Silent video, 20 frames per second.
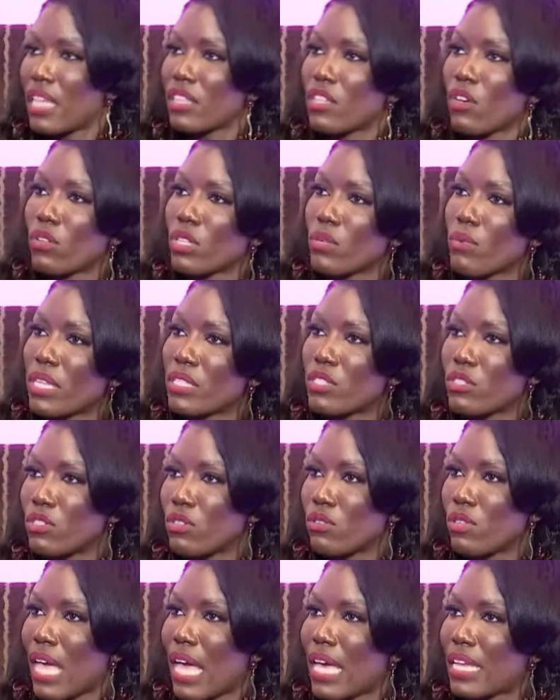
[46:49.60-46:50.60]
And the only way to
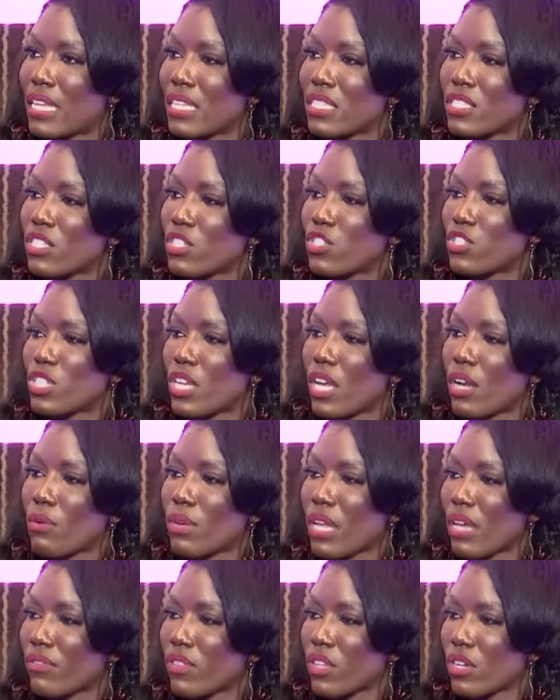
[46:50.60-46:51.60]
do that is to share
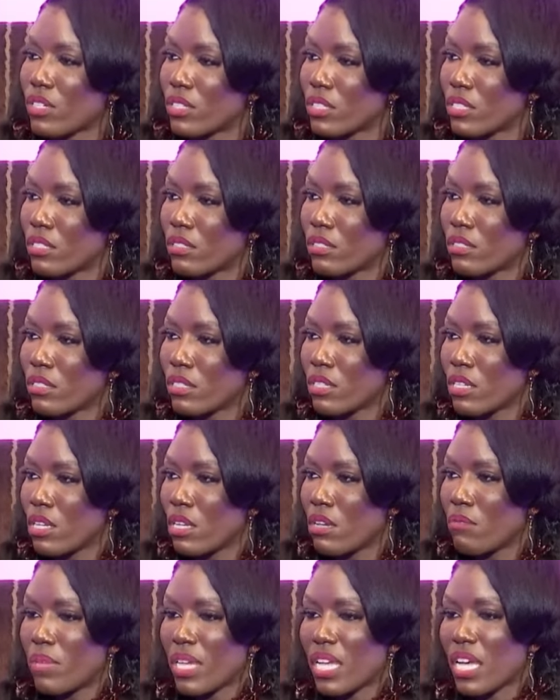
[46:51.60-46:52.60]
what I've learned.
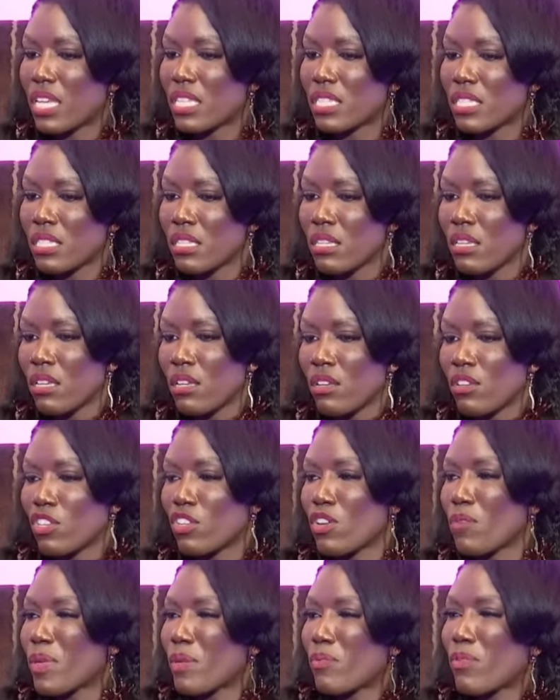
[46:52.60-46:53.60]
Because,
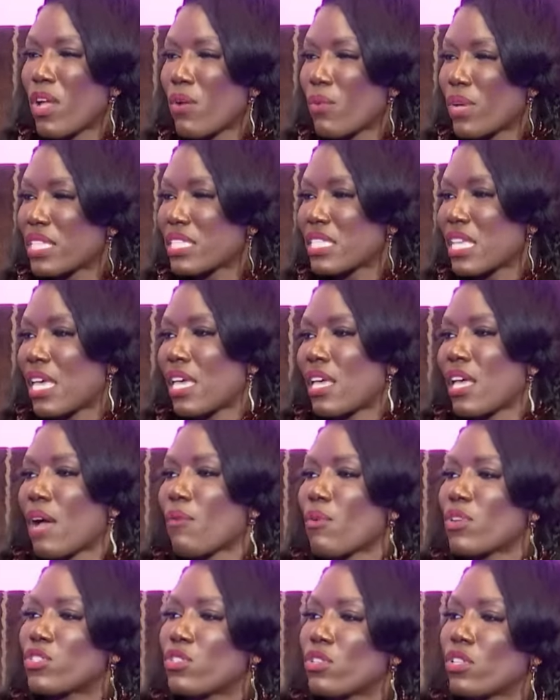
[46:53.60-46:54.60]
you know, people always say, I
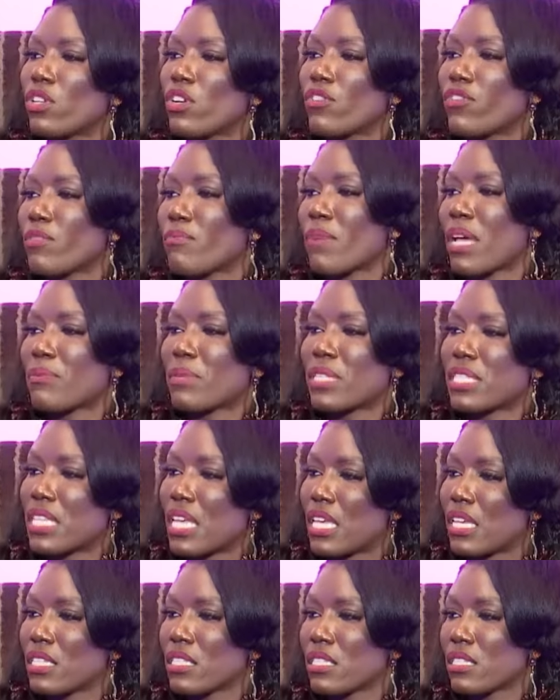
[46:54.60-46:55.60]
want you to learn from my
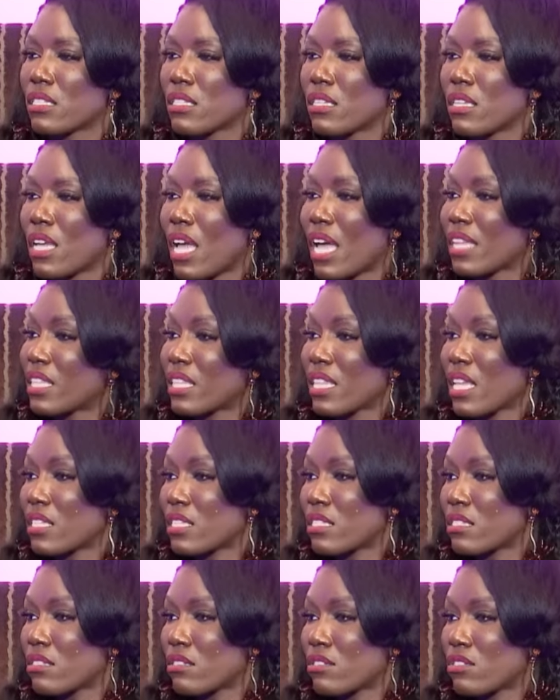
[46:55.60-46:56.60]
mistakes. Right. I think
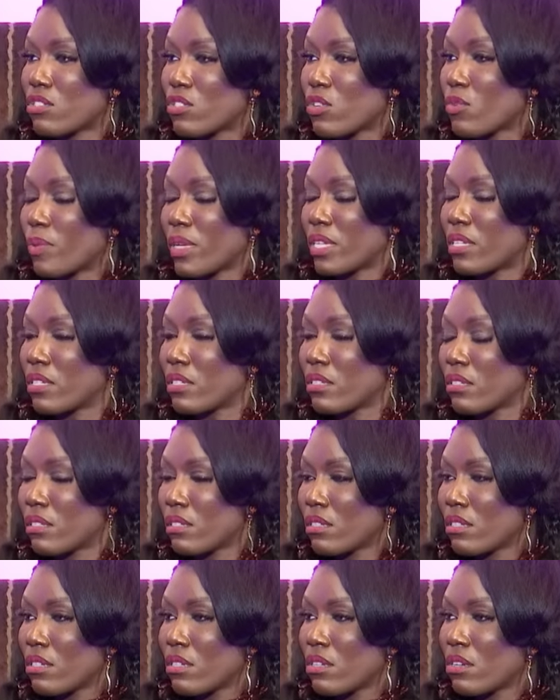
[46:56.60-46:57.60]
that's stupid.
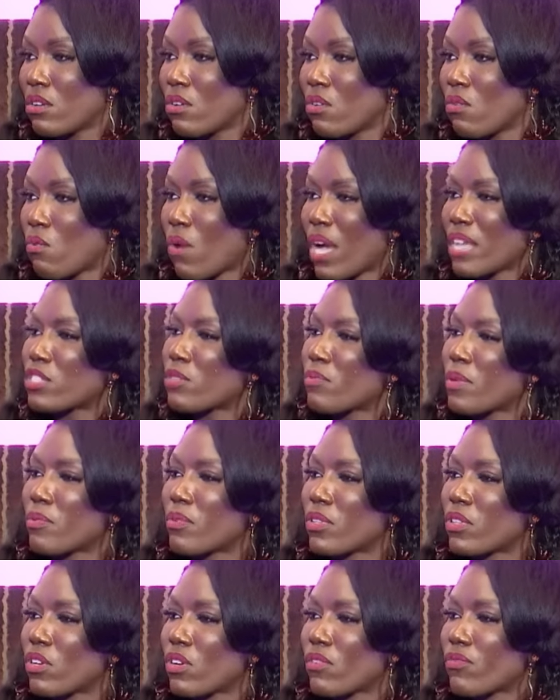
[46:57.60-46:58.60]
Why should
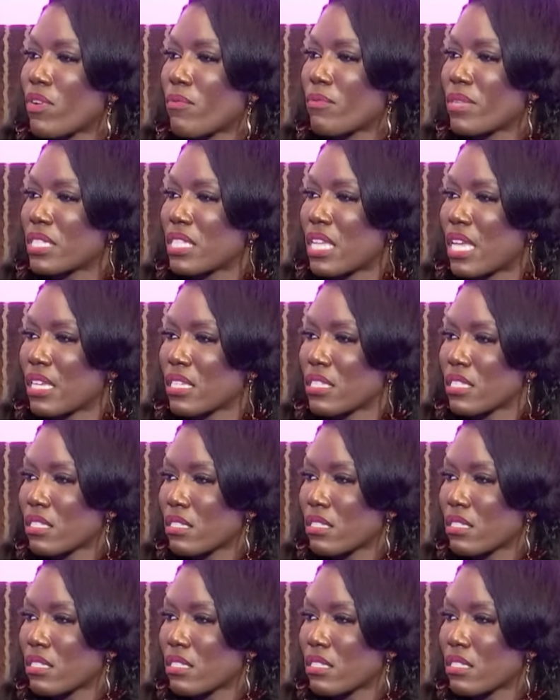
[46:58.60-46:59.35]
people learn from mistakes?